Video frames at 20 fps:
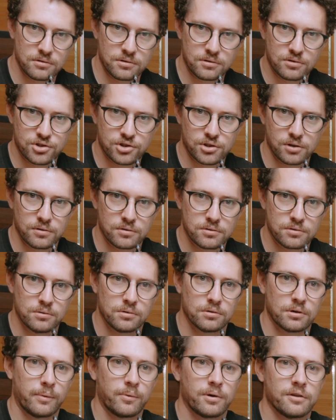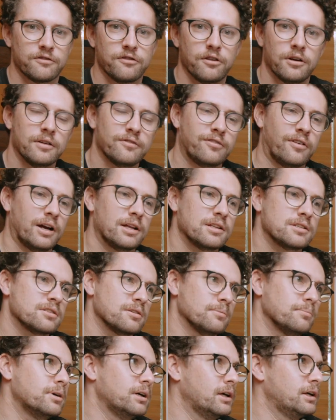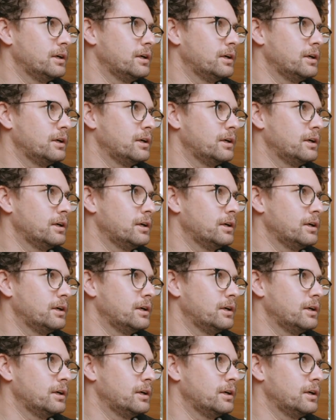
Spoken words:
shoot, or I want to find some